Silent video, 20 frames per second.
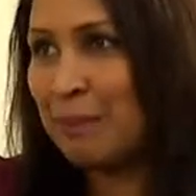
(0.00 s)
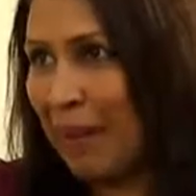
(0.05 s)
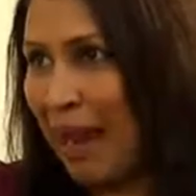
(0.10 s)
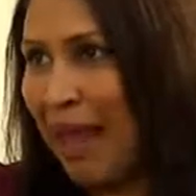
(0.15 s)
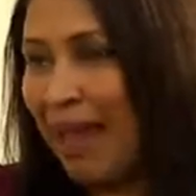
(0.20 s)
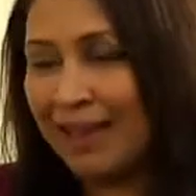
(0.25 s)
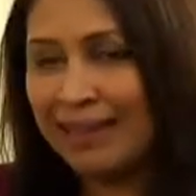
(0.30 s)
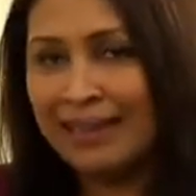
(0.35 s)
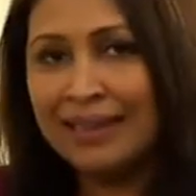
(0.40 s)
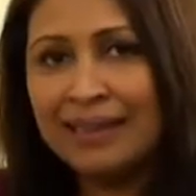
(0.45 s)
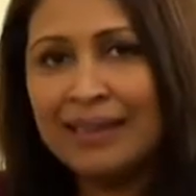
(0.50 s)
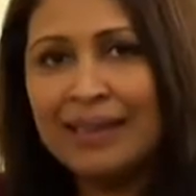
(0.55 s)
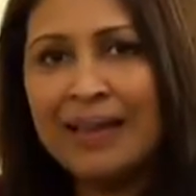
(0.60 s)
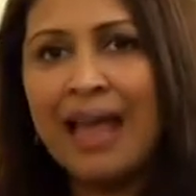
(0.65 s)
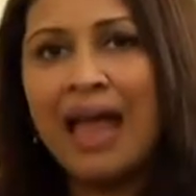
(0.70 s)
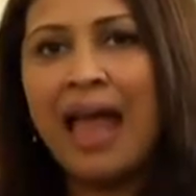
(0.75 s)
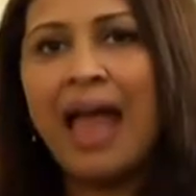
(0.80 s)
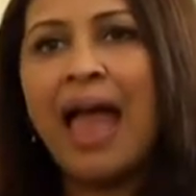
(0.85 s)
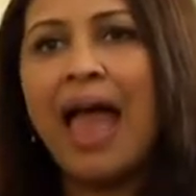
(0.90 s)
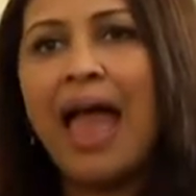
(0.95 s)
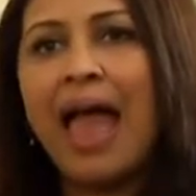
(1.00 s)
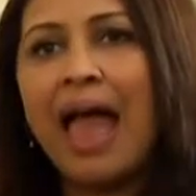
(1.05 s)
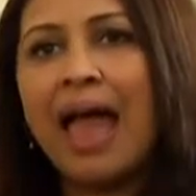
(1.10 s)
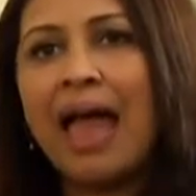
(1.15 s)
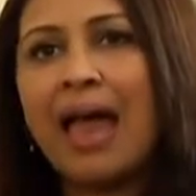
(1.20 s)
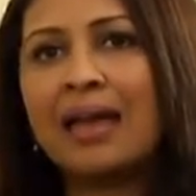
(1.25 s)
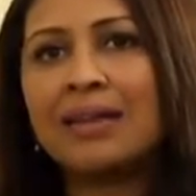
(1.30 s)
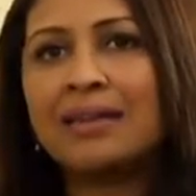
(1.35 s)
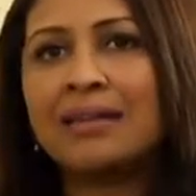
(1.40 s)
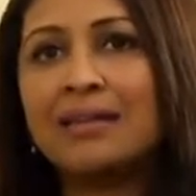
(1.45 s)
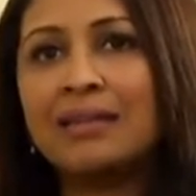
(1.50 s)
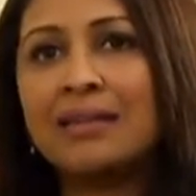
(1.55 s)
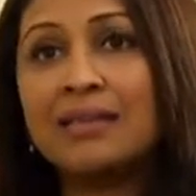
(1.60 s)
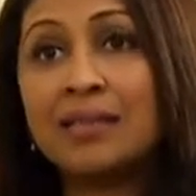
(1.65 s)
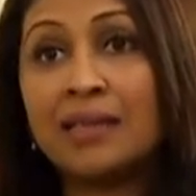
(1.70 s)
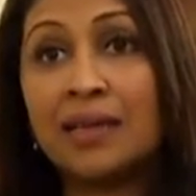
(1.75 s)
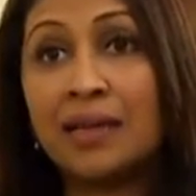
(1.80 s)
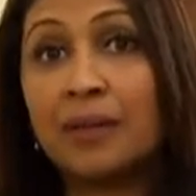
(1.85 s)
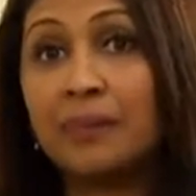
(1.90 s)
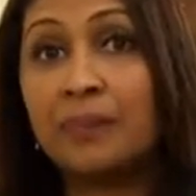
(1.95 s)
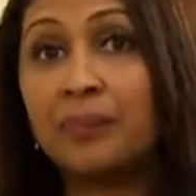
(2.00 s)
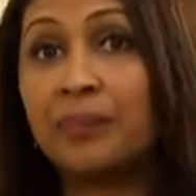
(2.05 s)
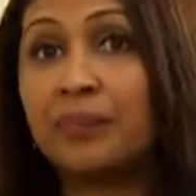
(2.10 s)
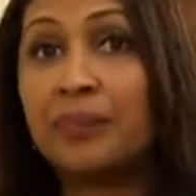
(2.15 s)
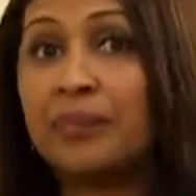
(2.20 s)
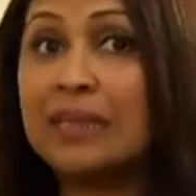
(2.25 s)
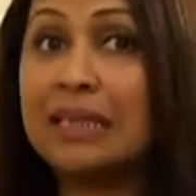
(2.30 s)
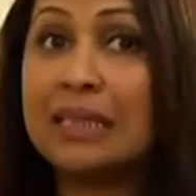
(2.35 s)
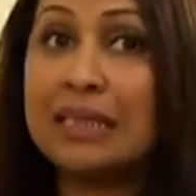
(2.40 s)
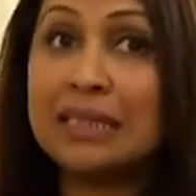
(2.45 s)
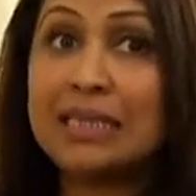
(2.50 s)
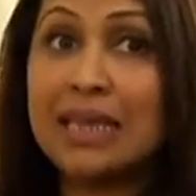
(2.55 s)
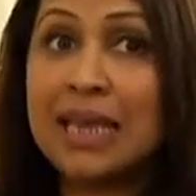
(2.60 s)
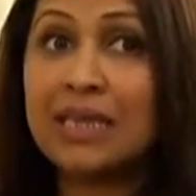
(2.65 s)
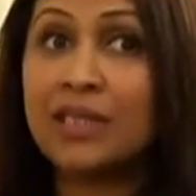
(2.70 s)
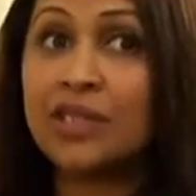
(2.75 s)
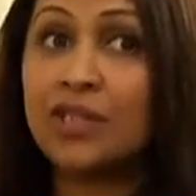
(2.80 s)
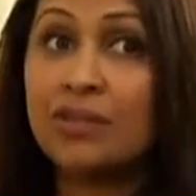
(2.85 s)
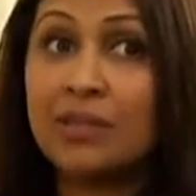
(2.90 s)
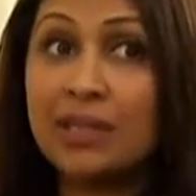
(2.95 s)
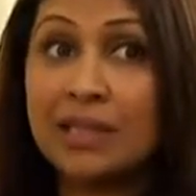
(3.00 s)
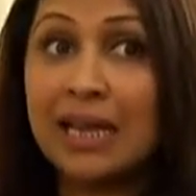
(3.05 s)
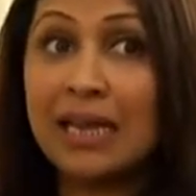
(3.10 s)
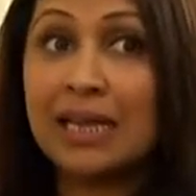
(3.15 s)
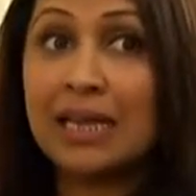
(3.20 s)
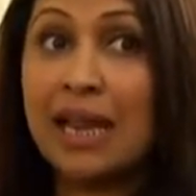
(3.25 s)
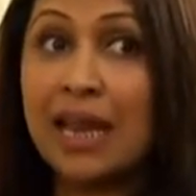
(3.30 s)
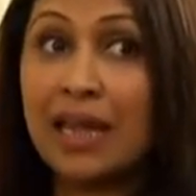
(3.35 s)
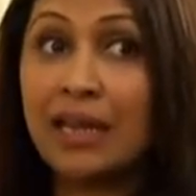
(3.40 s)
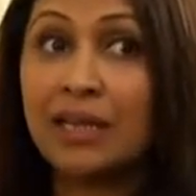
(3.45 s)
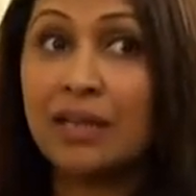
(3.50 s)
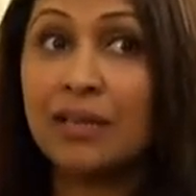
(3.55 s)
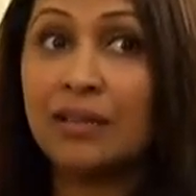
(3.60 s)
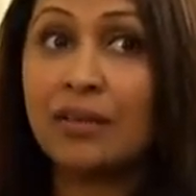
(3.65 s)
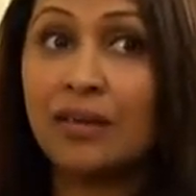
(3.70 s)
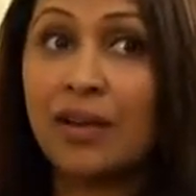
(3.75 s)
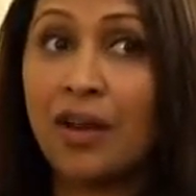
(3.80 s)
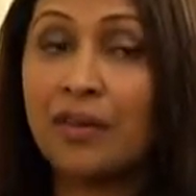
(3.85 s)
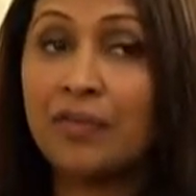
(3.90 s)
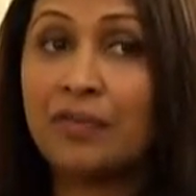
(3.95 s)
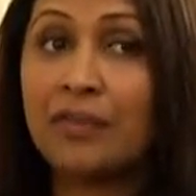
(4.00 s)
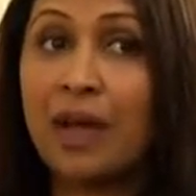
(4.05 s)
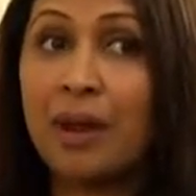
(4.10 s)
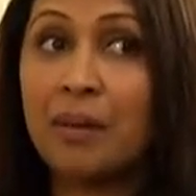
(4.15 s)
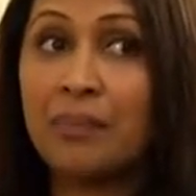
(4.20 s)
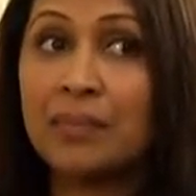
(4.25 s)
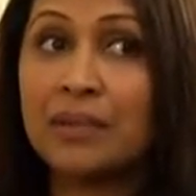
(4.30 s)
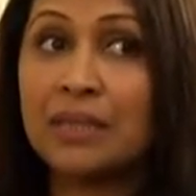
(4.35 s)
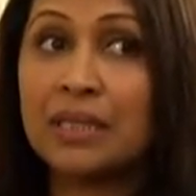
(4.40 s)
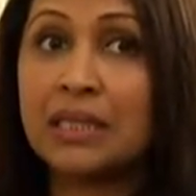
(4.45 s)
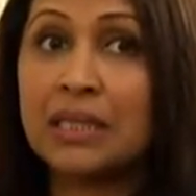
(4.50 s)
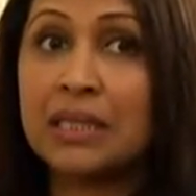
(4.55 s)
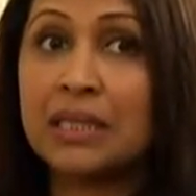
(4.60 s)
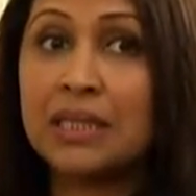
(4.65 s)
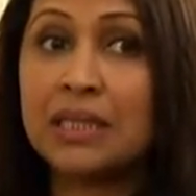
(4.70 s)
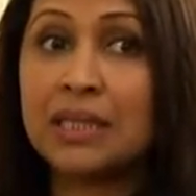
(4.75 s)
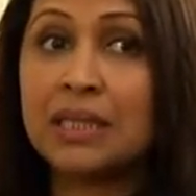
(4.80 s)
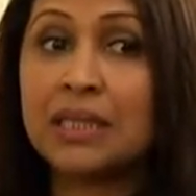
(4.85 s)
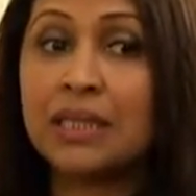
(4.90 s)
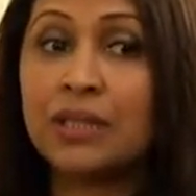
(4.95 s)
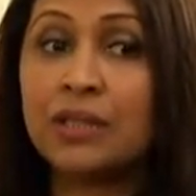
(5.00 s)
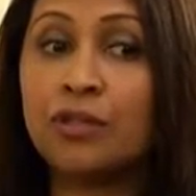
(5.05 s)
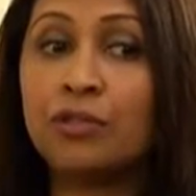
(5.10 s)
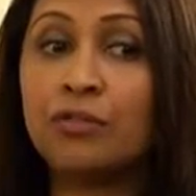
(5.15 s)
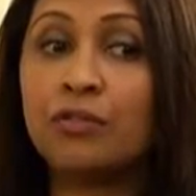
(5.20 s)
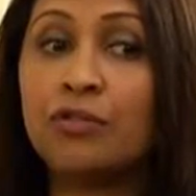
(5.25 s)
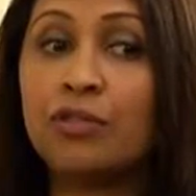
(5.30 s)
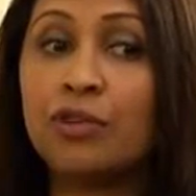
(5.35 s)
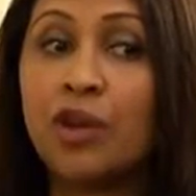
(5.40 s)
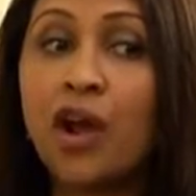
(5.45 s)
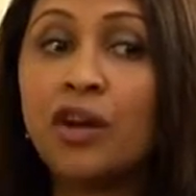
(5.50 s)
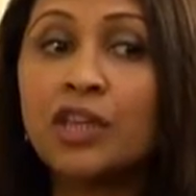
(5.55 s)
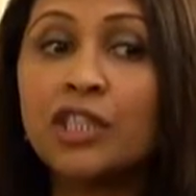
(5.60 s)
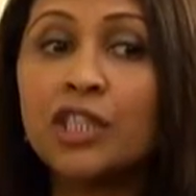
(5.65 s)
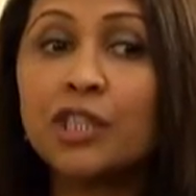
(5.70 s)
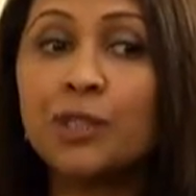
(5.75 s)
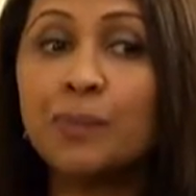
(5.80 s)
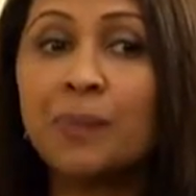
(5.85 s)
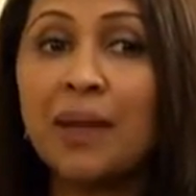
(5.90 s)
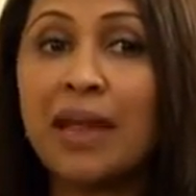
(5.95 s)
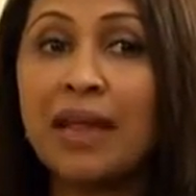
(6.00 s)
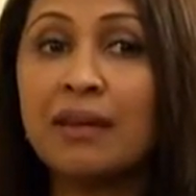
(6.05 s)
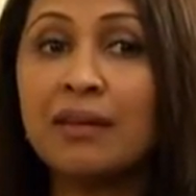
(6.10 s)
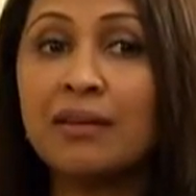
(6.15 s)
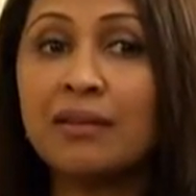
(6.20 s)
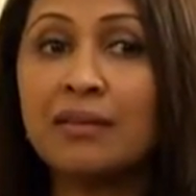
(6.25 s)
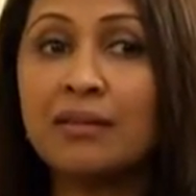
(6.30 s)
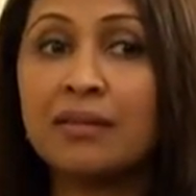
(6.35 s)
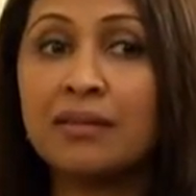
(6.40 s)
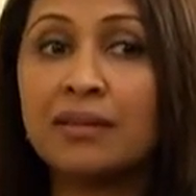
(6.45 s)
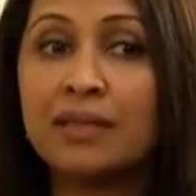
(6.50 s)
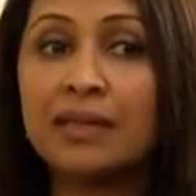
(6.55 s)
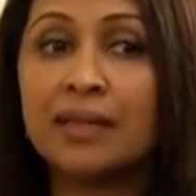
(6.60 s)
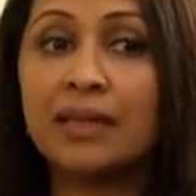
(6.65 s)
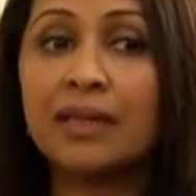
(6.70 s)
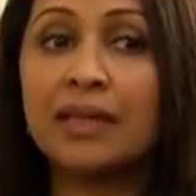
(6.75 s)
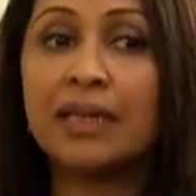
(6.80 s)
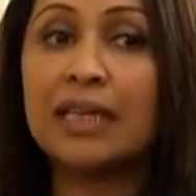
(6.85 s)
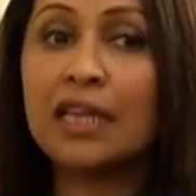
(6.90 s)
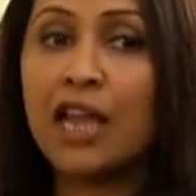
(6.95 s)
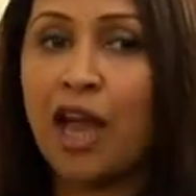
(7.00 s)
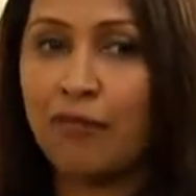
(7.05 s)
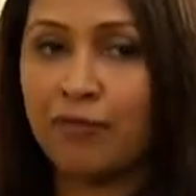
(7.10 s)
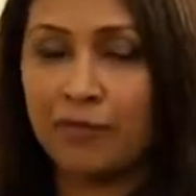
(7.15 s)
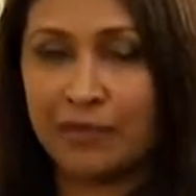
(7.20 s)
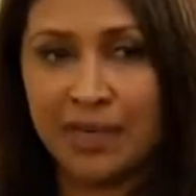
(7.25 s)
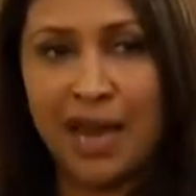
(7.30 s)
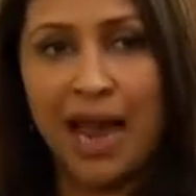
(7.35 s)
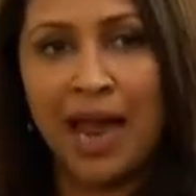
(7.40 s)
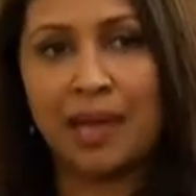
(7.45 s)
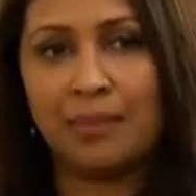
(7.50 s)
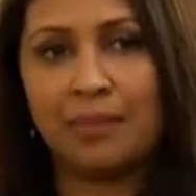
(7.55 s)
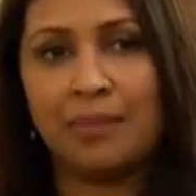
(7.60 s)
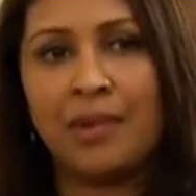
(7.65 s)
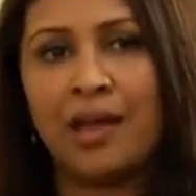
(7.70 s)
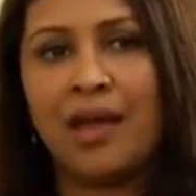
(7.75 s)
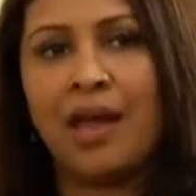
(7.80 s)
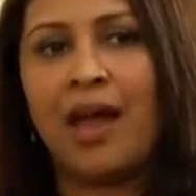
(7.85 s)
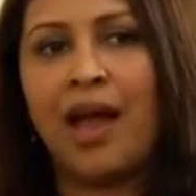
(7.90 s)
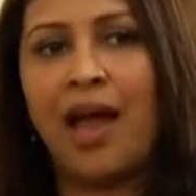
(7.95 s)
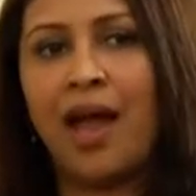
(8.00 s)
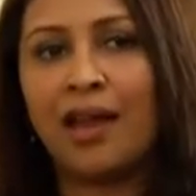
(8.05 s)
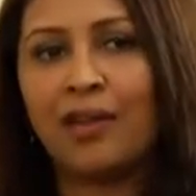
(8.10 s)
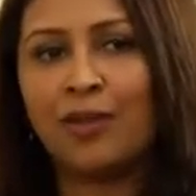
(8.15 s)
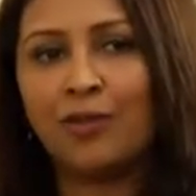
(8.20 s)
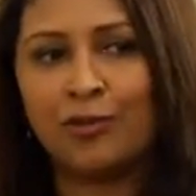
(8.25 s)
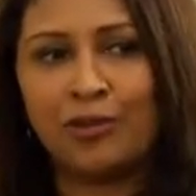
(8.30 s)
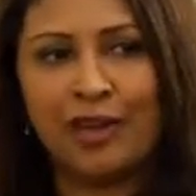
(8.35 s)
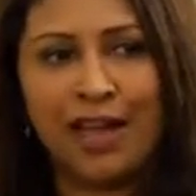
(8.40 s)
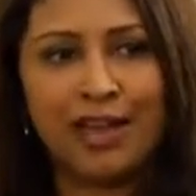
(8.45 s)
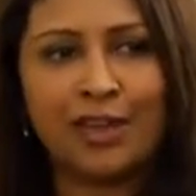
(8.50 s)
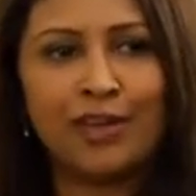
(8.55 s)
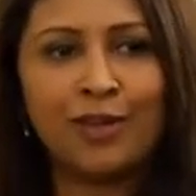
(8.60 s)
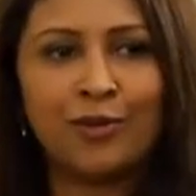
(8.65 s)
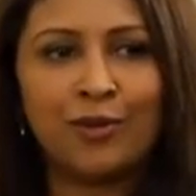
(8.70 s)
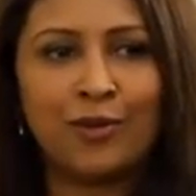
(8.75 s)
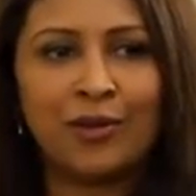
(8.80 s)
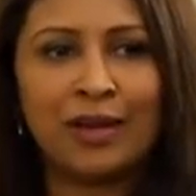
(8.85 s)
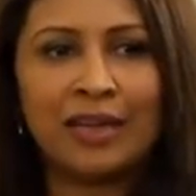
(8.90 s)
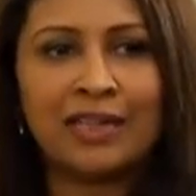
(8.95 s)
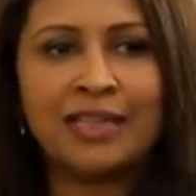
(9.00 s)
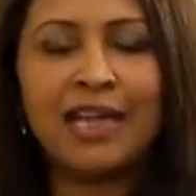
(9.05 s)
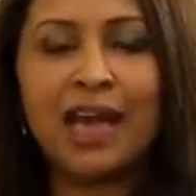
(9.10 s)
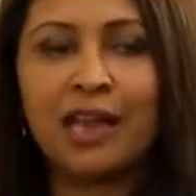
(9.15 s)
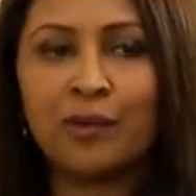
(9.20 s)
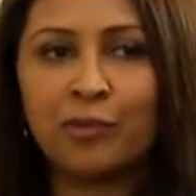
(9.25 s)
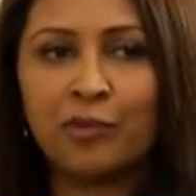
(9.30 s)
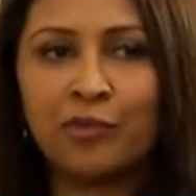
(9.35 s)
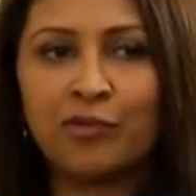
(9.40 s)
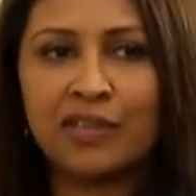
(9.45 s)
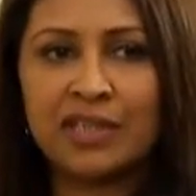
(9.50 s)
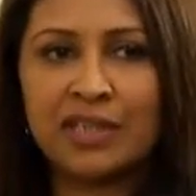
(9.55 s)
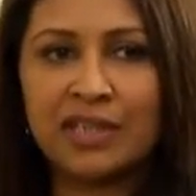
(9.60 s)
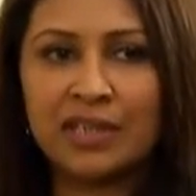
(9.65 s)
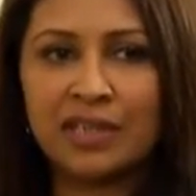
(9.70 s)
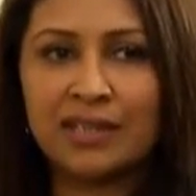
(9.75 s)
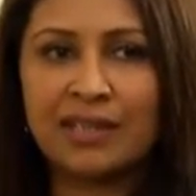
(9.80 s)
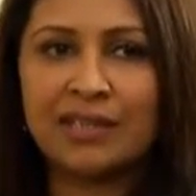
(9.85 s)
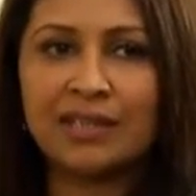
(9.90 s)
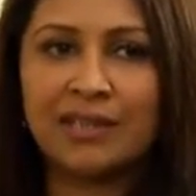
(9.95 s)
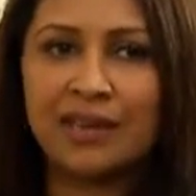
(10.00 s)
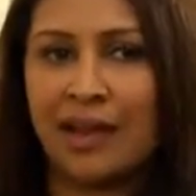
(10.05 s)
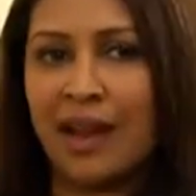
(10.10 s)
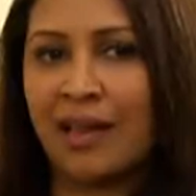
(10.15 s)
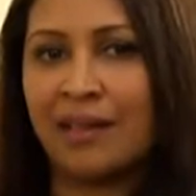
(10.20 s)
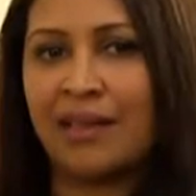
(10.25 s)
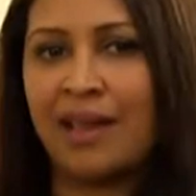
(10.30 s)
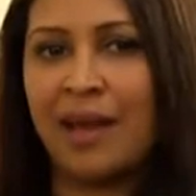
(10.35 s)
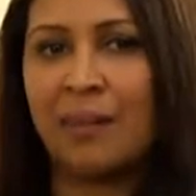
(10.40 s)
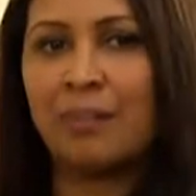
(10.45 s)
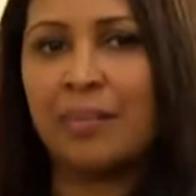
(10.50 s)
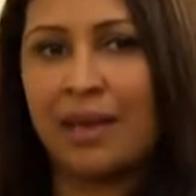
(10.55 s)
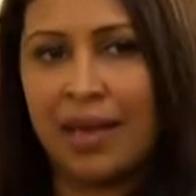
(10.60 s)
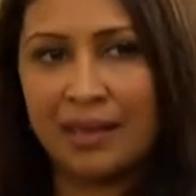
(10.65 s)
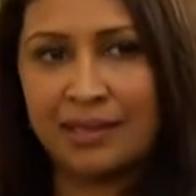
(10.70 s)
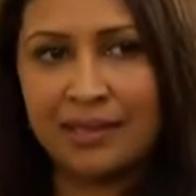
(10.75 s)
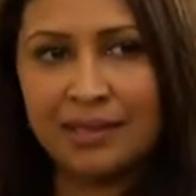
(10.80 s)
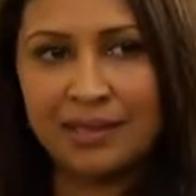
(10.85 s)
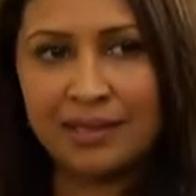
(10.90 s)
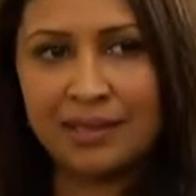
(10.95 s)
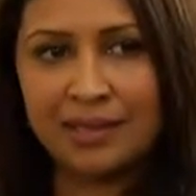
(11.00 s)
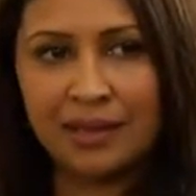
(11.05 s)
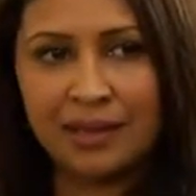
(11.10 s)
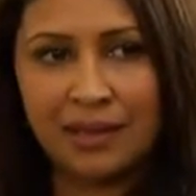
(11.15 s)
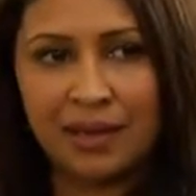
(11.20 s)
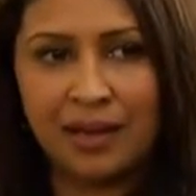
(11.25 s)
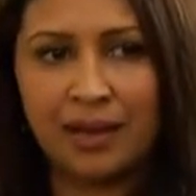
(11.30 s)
planning. And yes, as you said, a lot of companies do not spend enough time. I know, HR professionals try their best